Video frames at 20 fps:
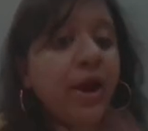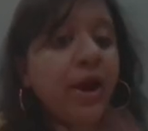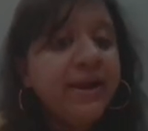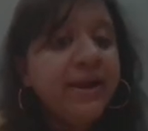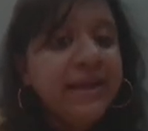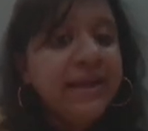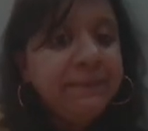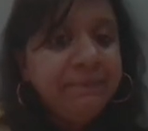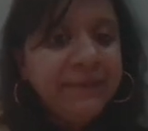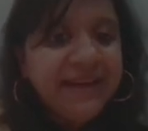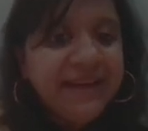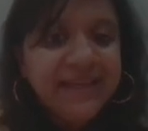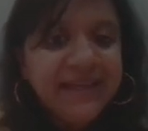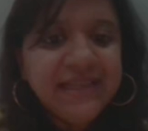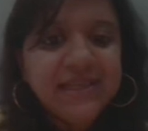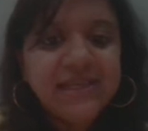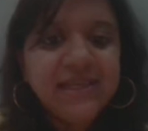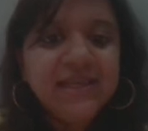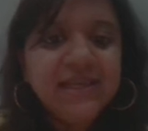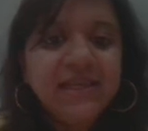
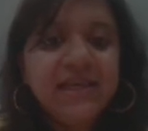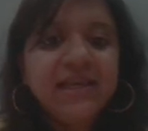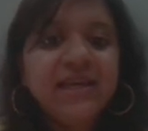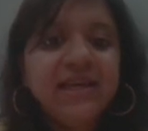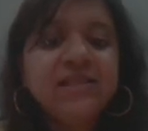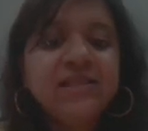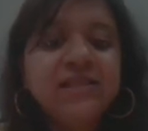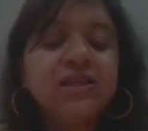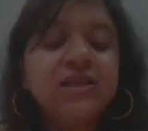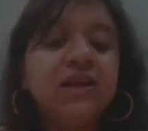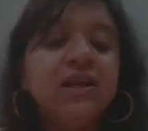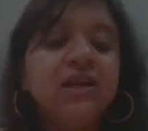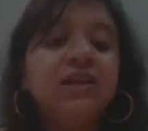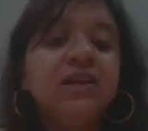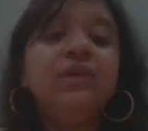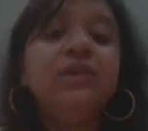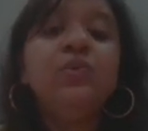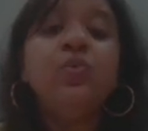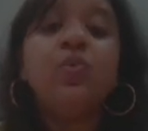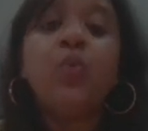Boilerplate is
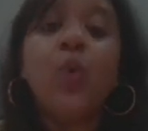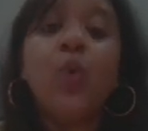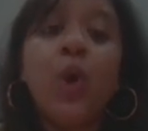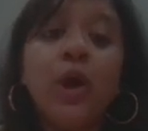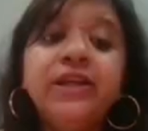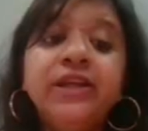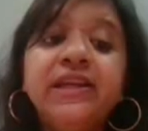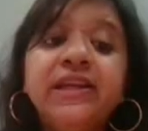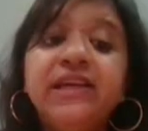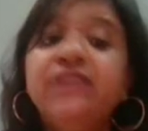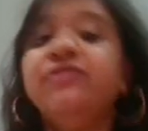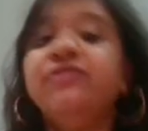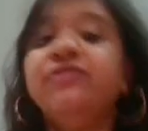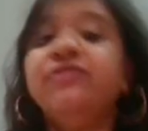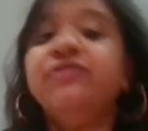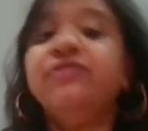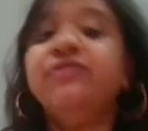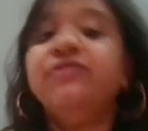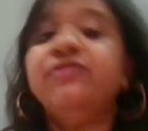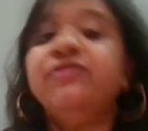the what if
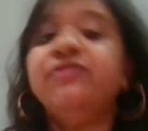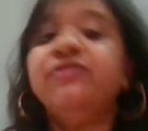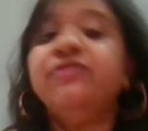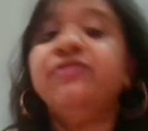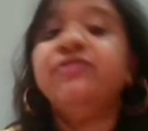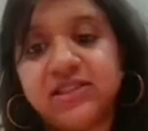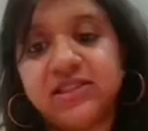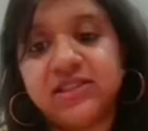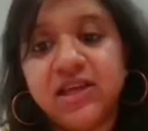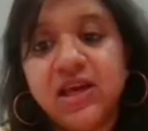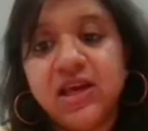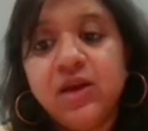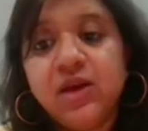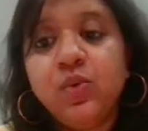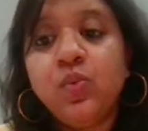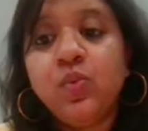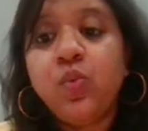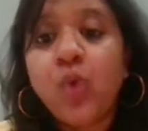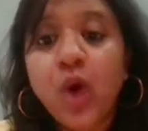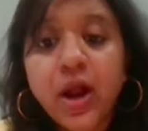clauses.
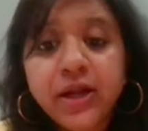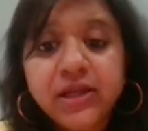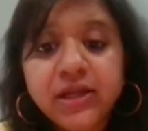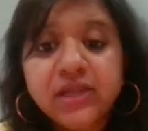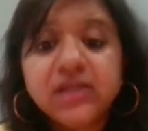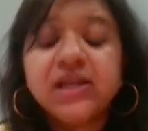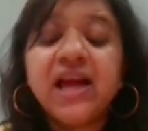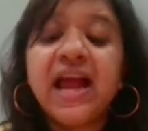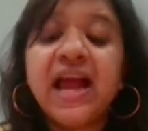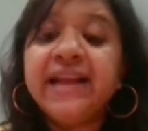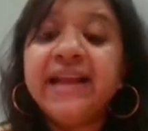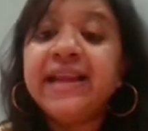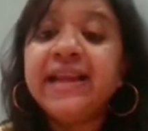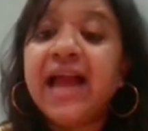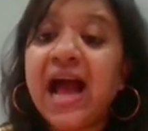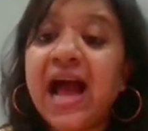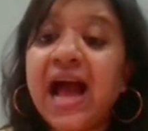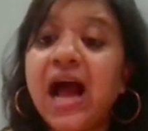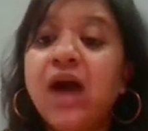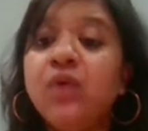What and
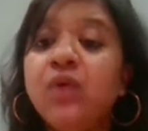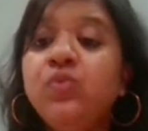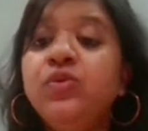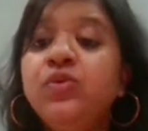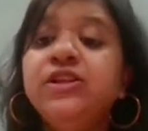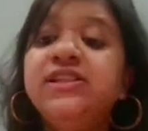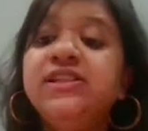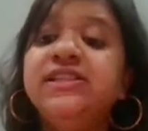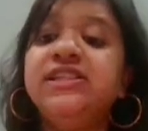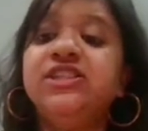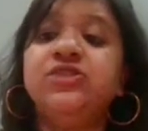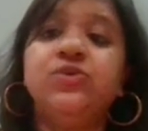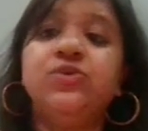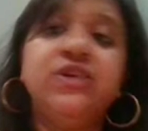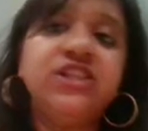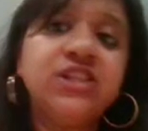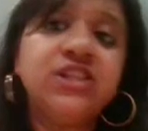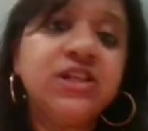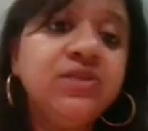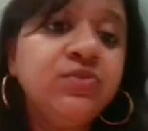how would a
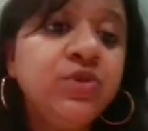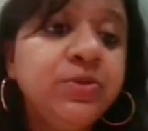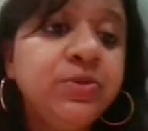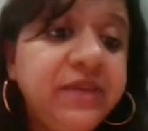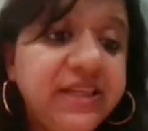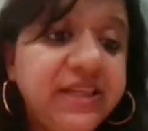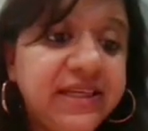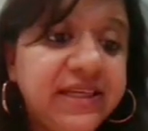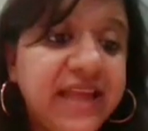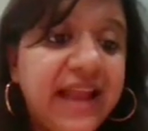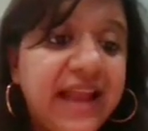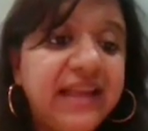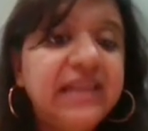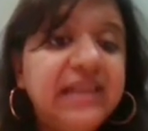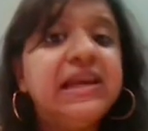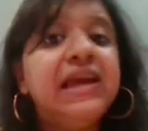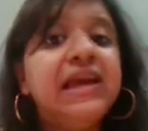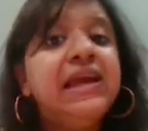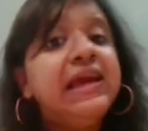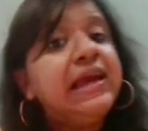situation would be dealt
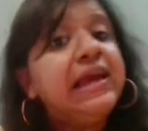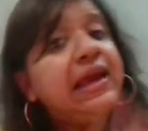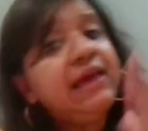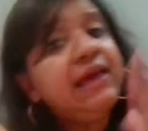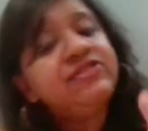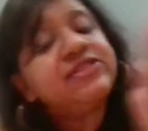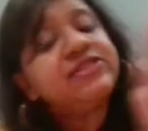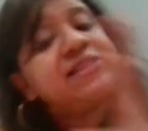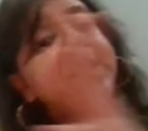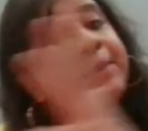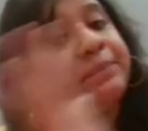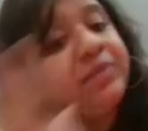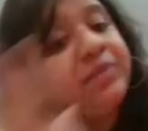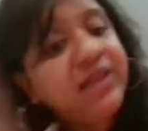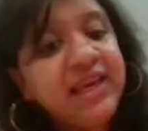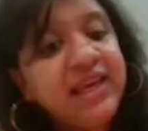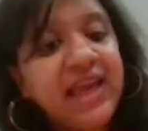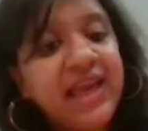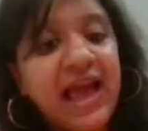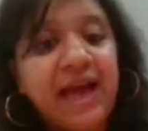if
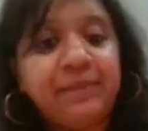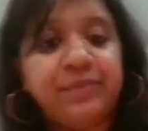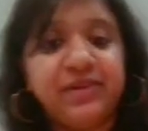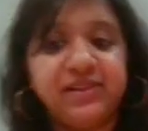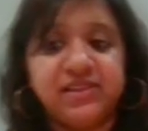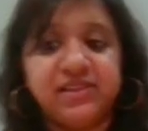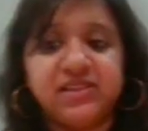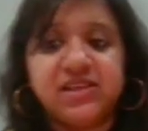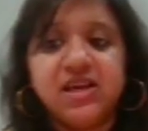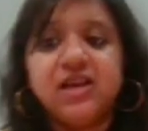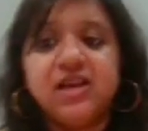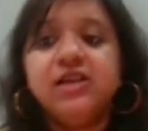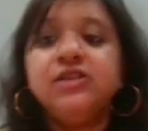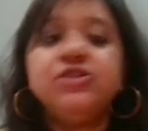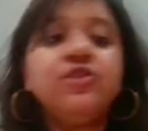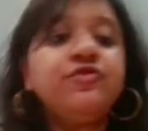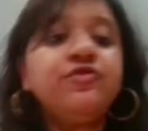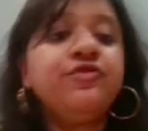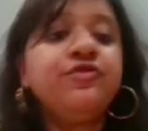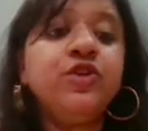something happens?
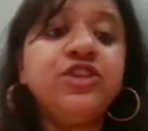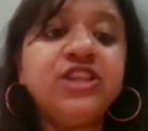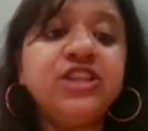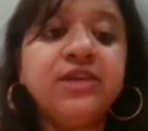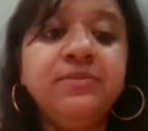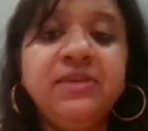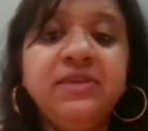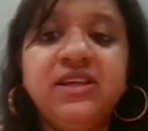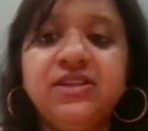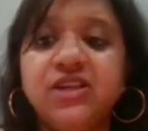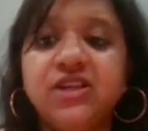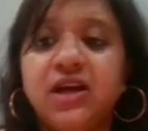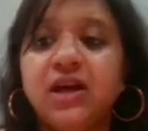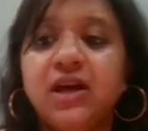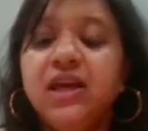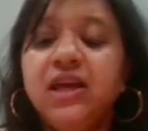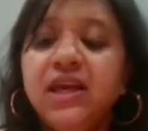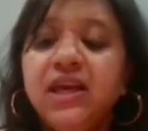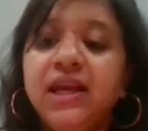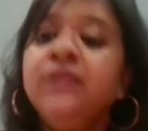So force majeure.
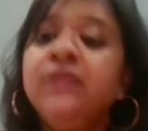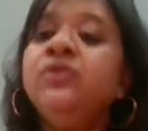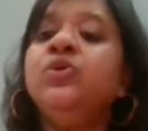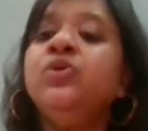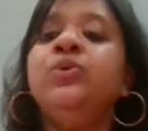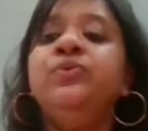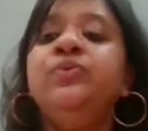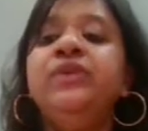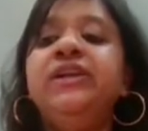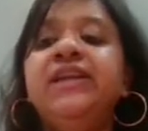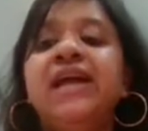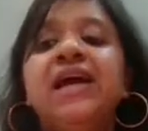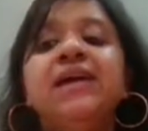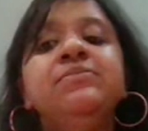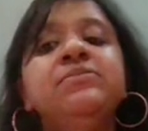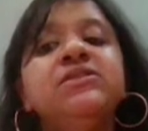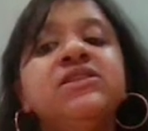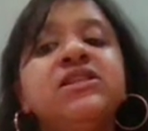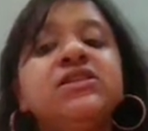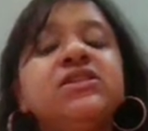In COVID
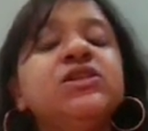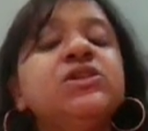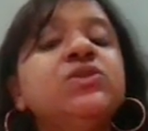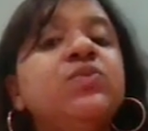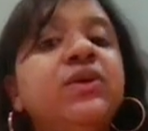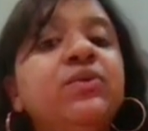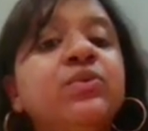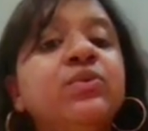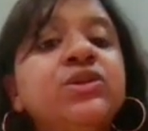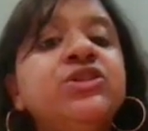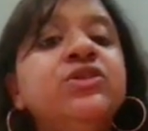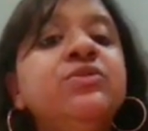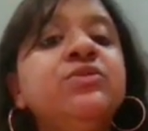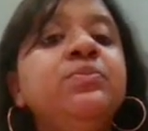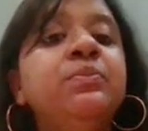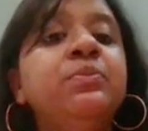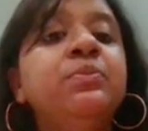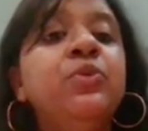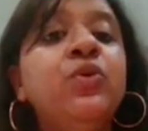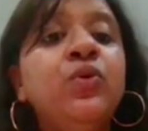times, this is one was the
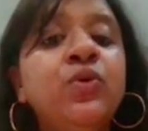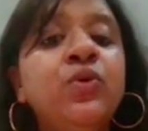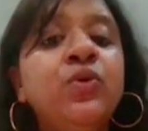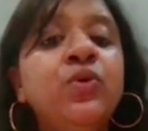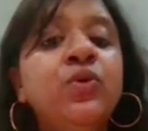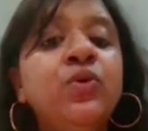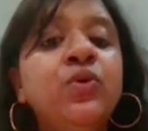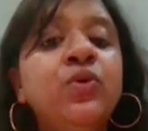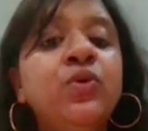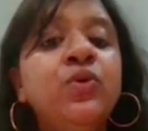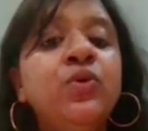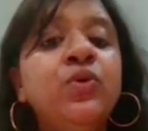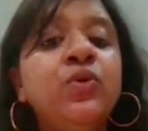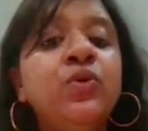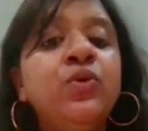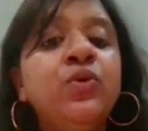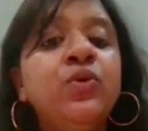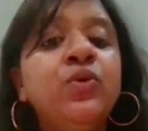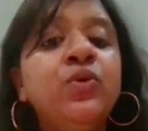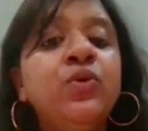most
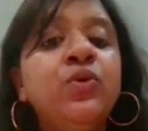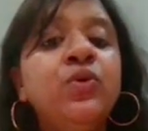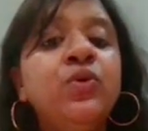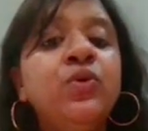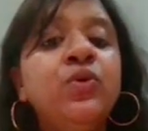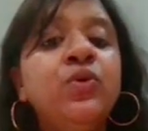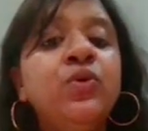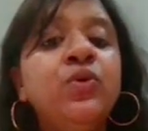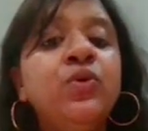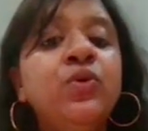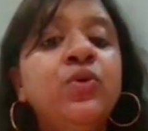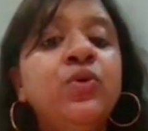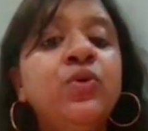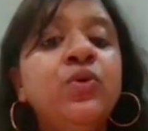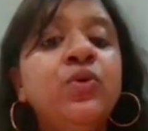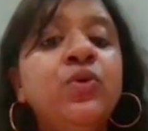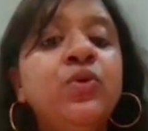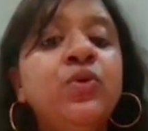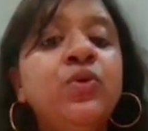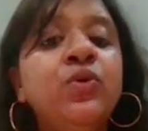important clauses of the
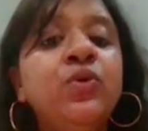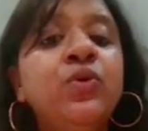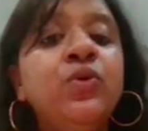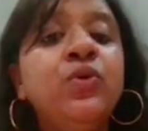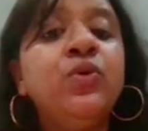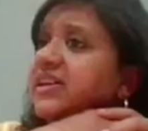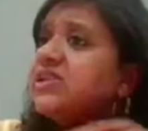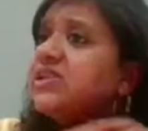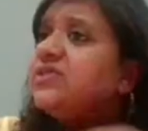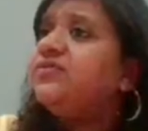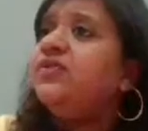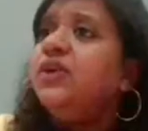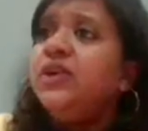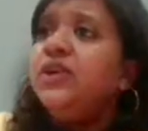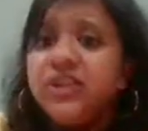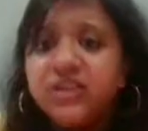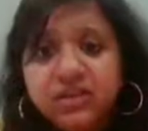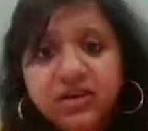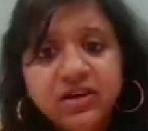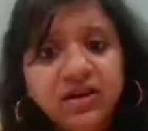agreement, which for
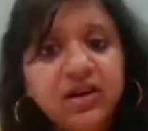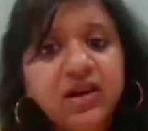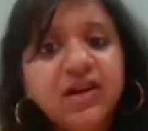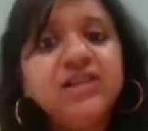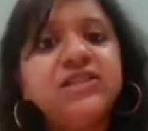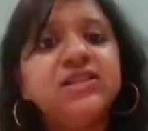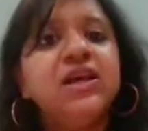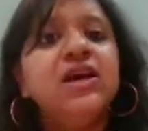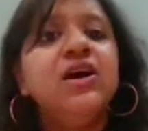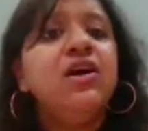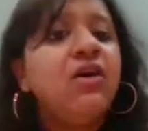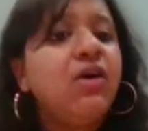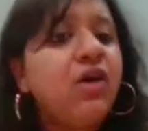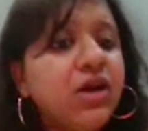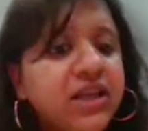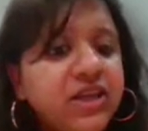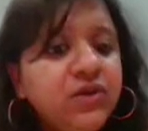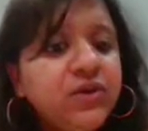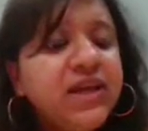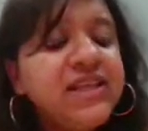years or
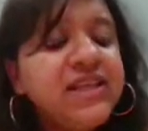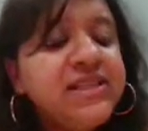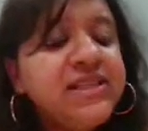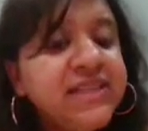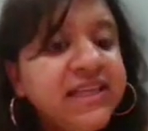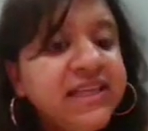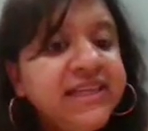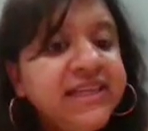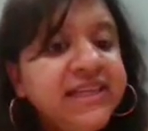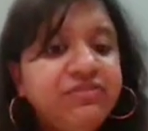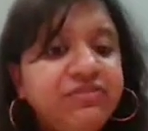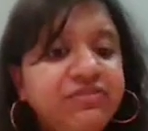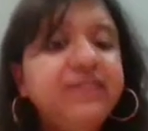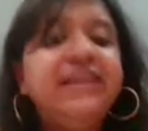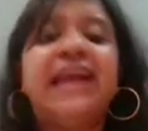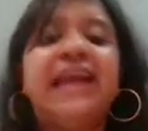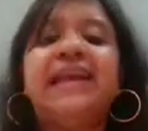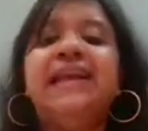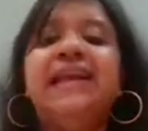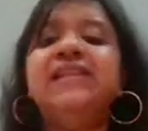you can say for
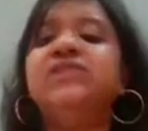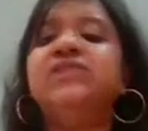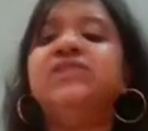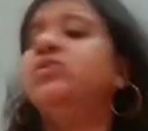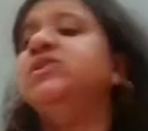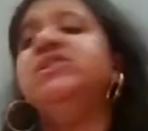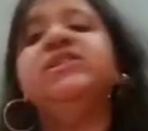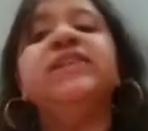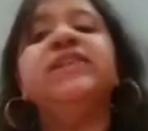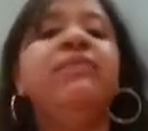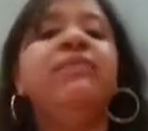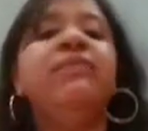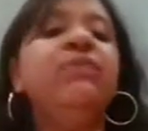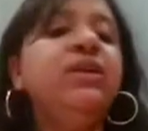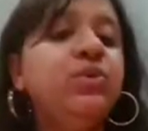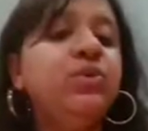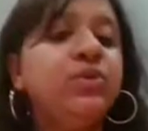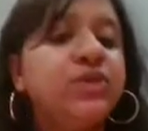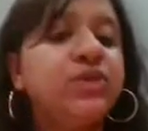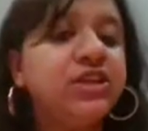decades was never
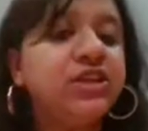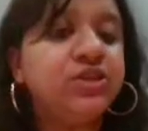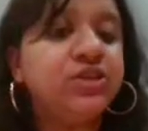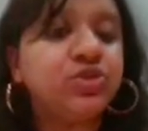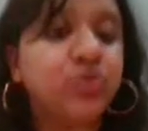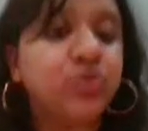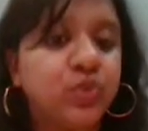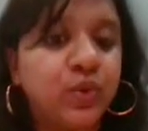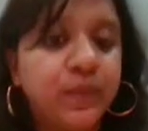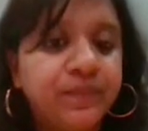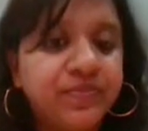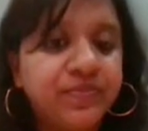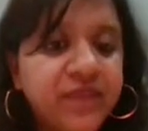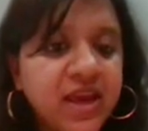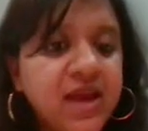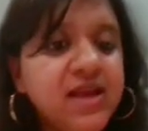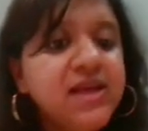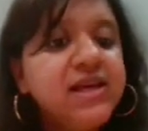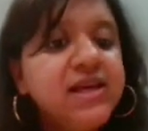looked into. Yeah.